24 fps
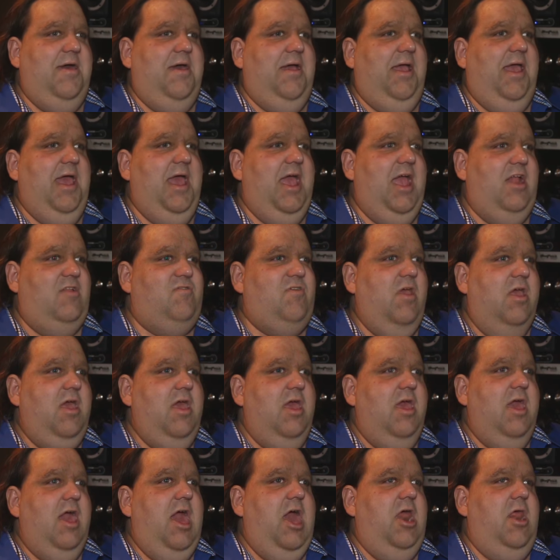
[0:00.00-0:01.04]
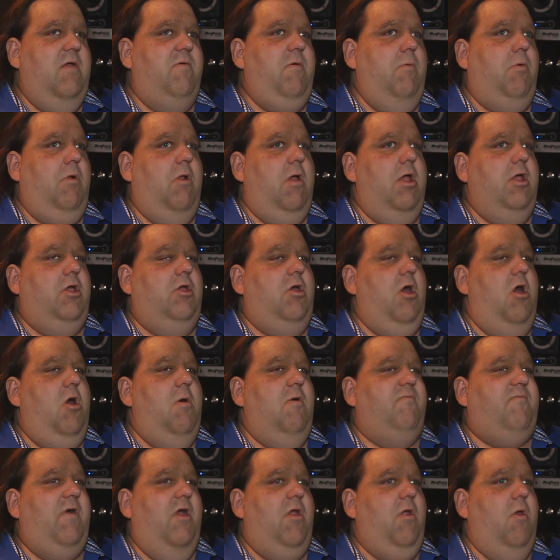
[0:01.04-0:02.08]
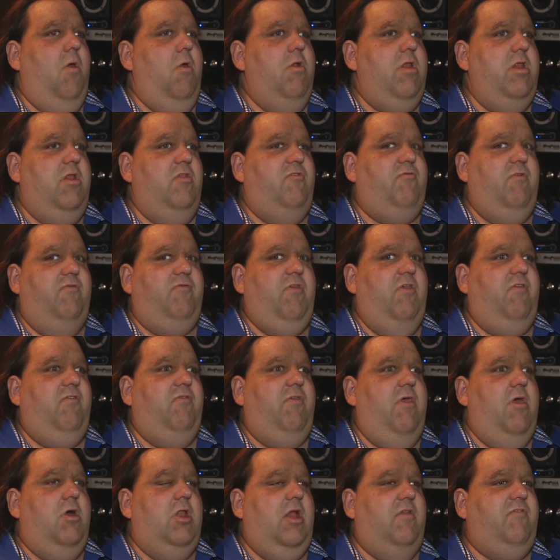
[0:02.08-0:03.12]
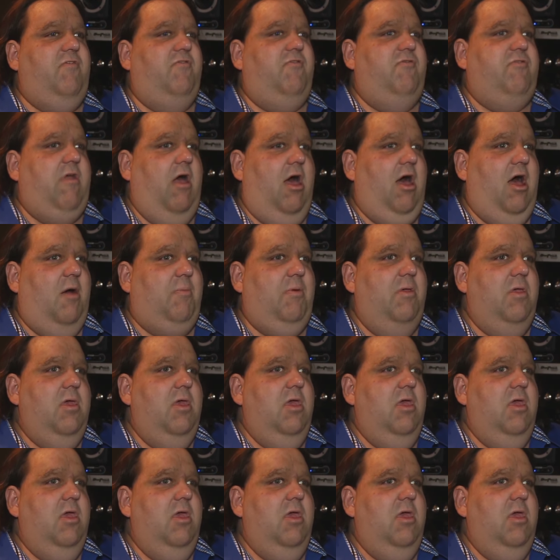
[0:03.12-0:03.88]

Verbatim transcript: young age, and everywhere I'd go, if I heard an interesting sound, I'd stop.